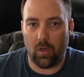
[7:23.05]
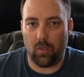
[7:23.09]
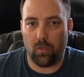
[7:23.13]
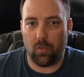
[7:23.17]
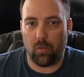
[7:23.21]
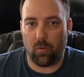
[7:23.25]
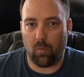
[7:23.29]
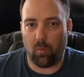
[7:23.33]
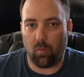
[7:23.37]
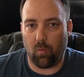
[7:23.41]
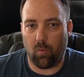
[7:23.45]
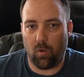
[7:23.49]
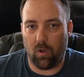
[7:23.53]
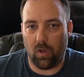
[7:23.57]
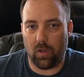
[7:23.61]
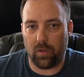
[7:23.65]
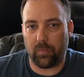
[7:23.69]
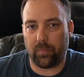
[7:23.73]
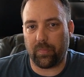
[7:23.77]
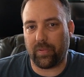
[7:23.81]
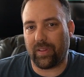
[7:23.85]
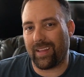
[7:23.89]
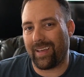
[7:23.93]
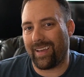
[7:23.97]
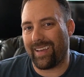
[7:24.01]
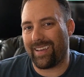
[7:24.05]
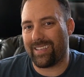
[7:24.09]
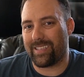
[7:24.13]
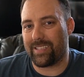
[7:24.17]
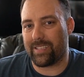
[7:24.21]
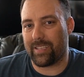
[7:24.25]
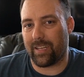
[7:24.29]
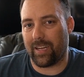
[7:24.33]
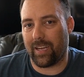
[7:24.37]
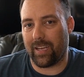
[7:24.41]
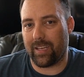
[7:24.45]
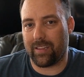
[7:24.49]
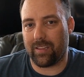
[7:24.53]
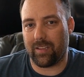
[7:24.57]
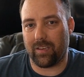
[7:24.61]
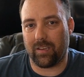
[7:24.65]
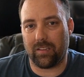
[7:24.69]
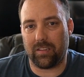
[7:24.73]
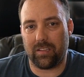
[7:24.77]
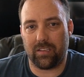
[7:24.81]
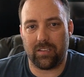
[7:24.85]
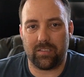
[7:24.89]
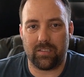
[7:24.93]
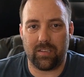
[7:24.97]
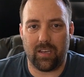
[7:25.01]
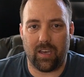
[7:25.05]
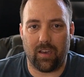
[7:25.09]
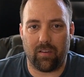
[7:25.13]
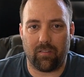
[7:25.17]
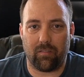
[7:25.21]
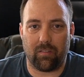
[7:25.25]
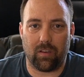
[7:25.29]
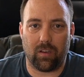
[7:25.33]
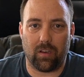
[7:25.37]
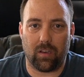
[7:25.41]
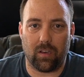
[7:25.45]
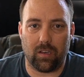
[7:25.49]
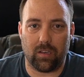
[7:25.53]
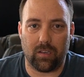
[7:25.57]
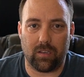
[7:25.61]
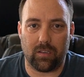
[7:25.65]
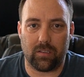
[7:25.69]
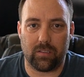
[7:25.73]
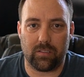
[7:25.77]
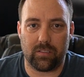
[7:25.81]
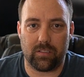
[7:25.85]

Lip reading: The one place that I think these have a